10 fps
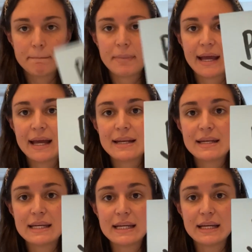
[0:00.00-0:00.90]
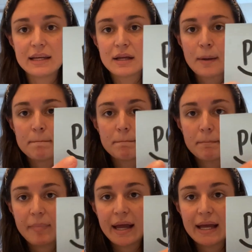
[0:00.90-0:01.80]
Penny,
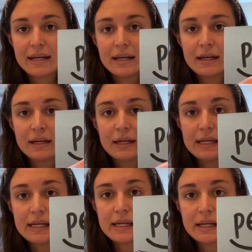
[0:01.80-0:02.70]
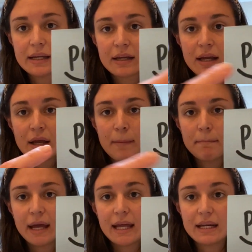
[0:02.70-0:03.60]
penny,
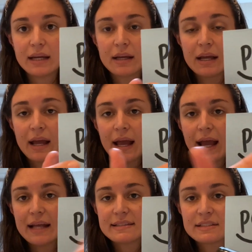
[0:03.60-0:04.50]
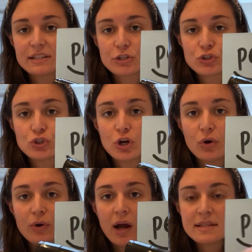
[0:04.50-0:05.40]
penny. And since there's
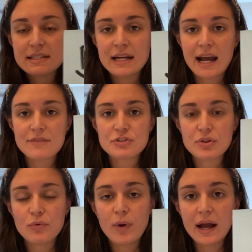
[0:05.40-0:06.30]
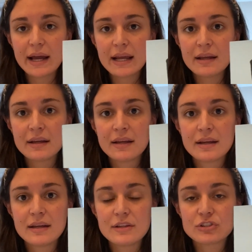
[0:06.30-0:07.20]
no consonant after the Y,
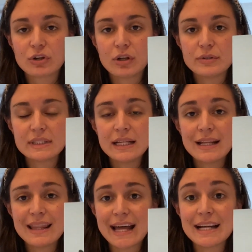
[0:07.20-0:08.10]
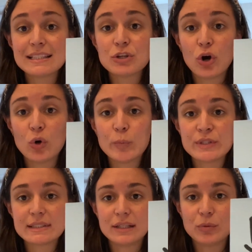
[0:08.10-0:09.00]
to close it in, that is an
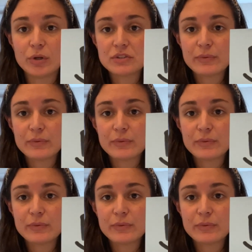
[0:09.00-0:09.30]
open syllable.